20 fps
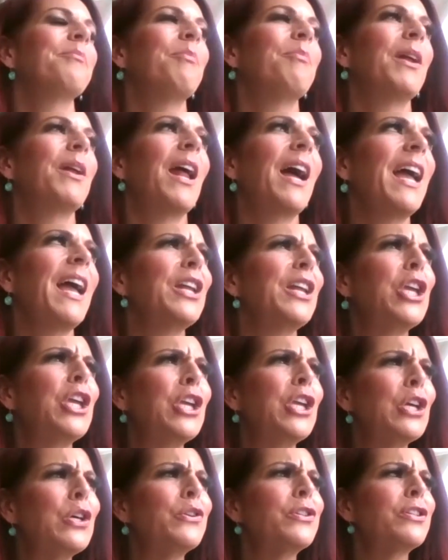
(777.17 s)
But I had a
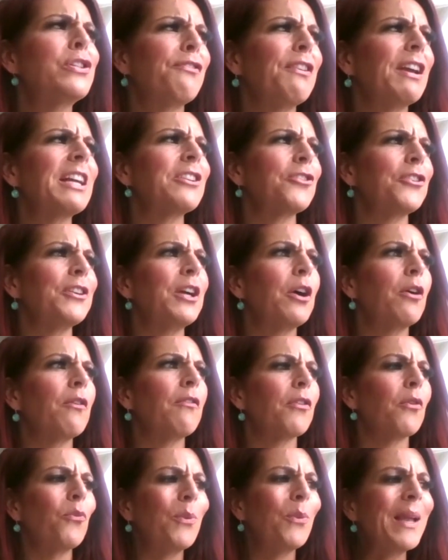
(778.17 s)
huge victory
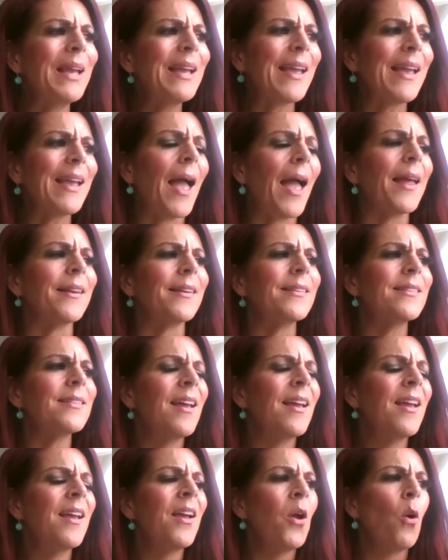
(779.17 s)
over the weekend
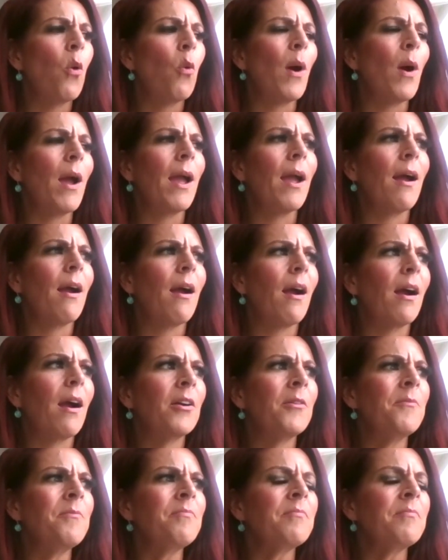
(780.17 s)
where,
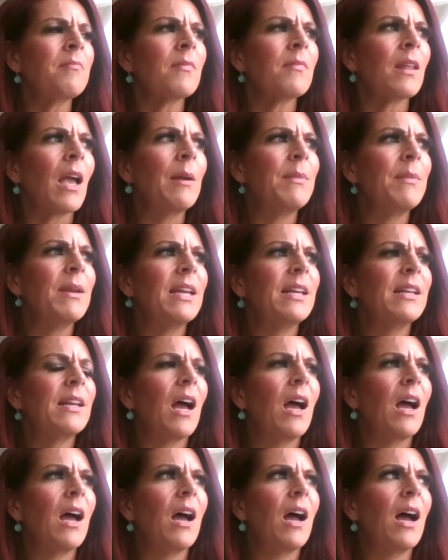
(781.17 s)
I mean,
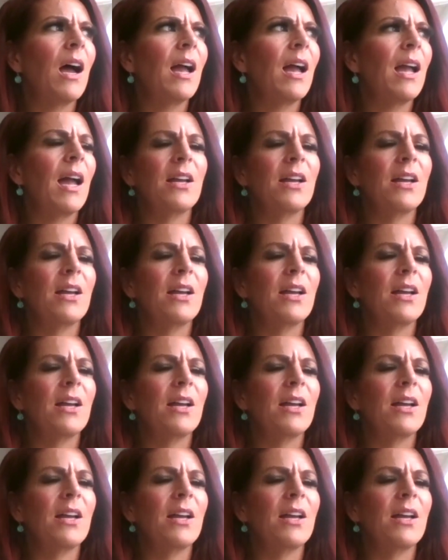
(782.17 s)
I